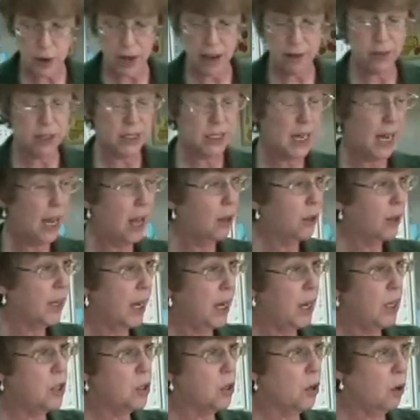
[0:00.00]
you have a dial
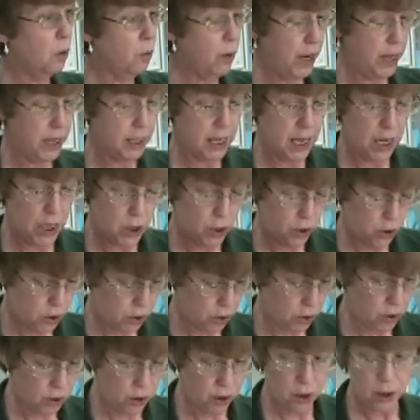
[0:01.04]
gauge or a weighted gauge, you
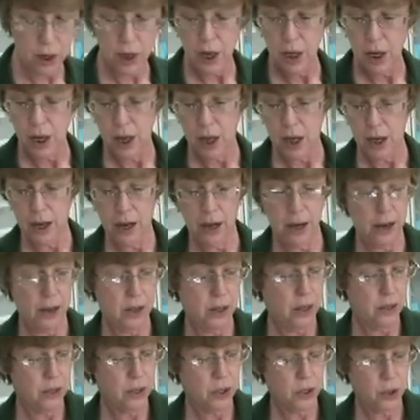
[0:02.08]
turn your
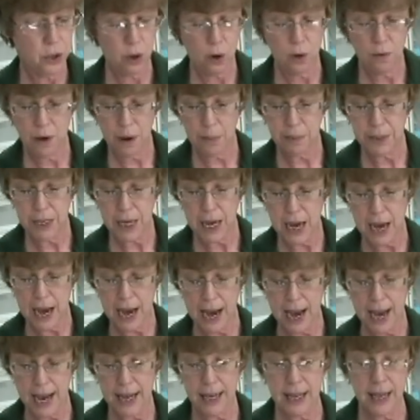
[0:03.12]
uh, stove up to
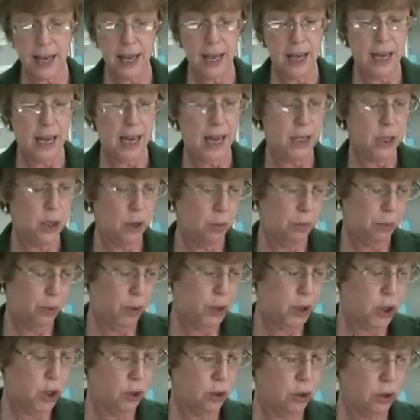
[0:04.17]
high and you
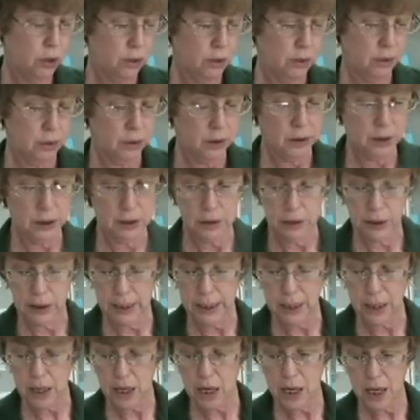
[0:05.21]
put your
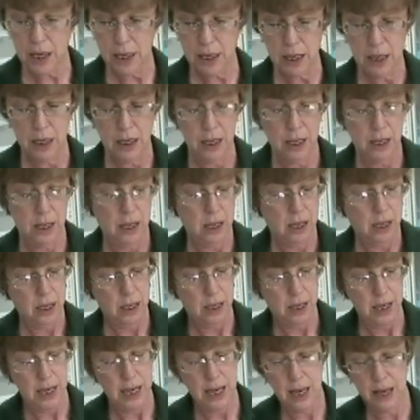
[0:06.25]
lid on
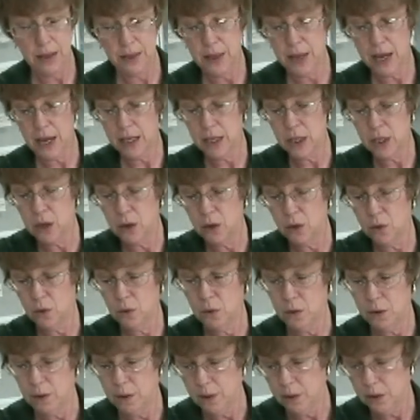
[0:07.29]
and then
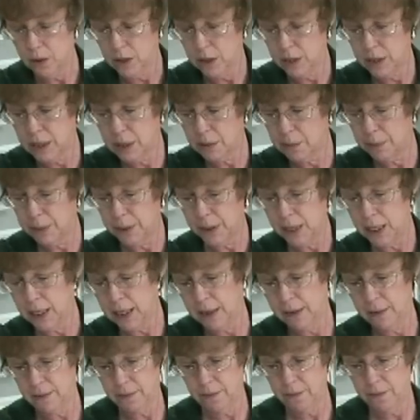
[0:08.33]
you
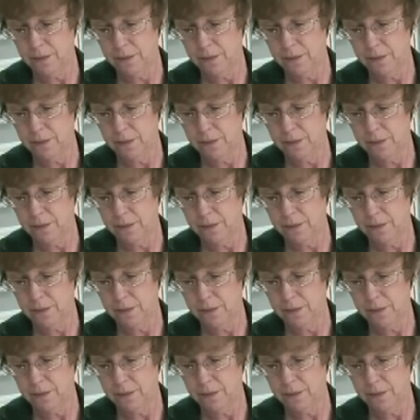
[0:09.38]
simply